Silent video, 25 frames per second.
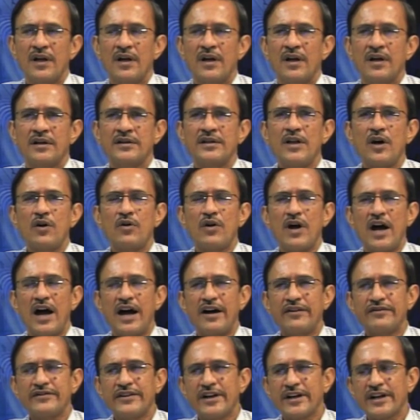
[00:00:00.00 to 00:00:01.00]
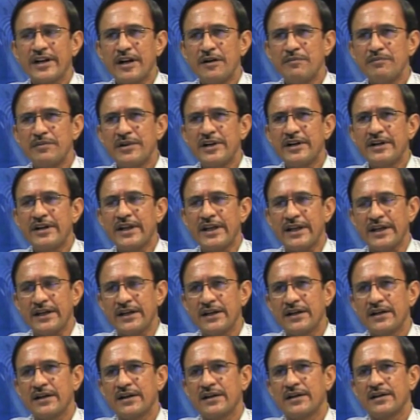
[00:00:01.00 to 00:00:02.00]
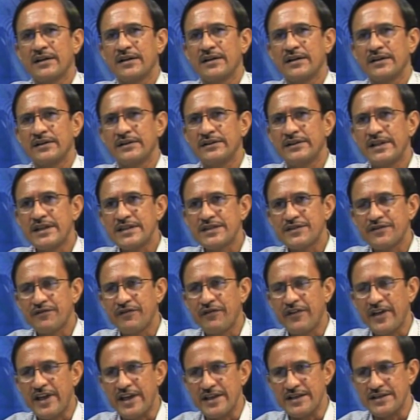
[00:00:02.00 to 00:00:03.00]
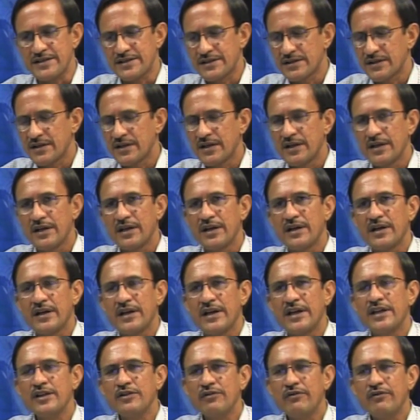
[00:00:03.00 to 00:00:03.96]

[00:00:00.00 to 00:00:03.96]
Now, after completing this phase, in